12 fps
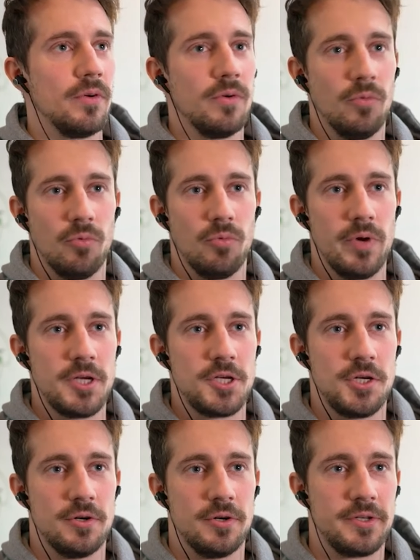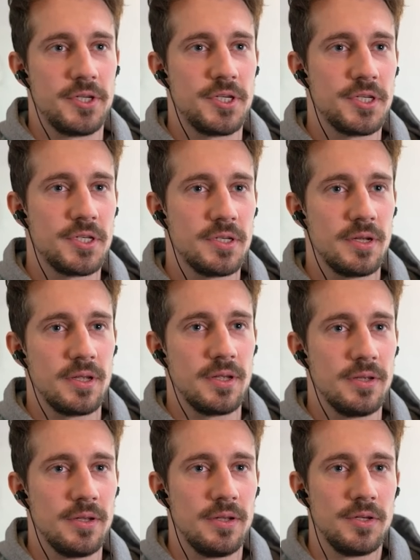Richards.
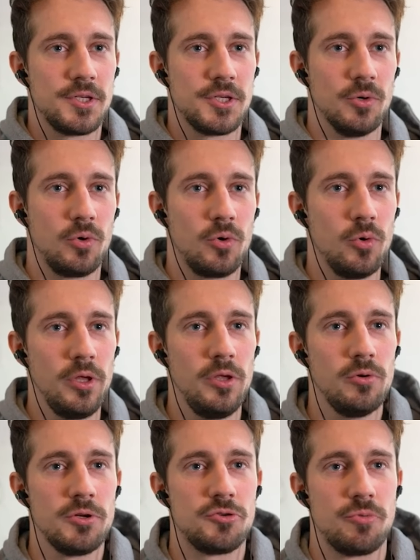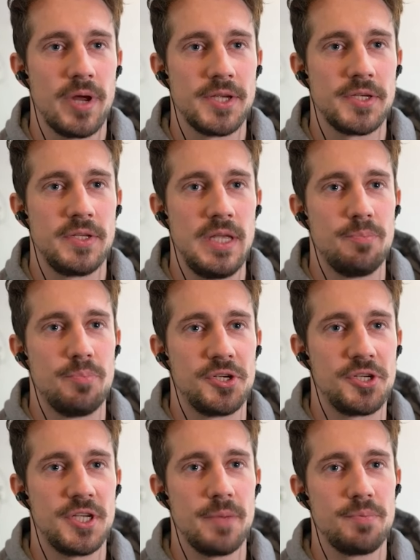So, could you address the
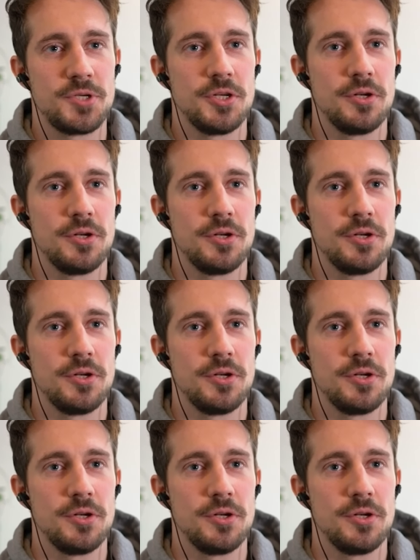perception